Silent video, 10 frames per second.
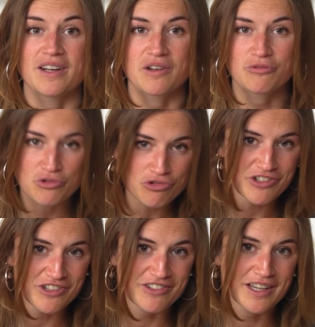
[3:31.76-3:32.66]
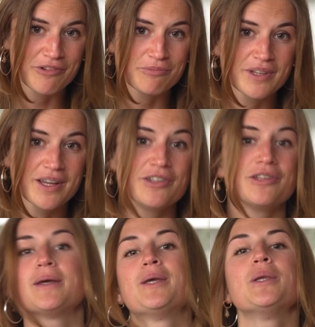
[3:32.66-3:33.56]
up to 60
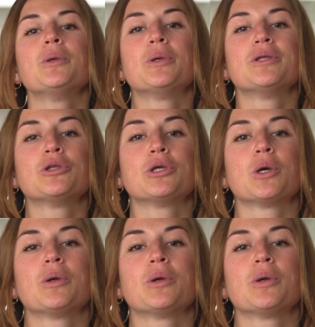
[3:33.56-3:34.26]
FPS, you can slow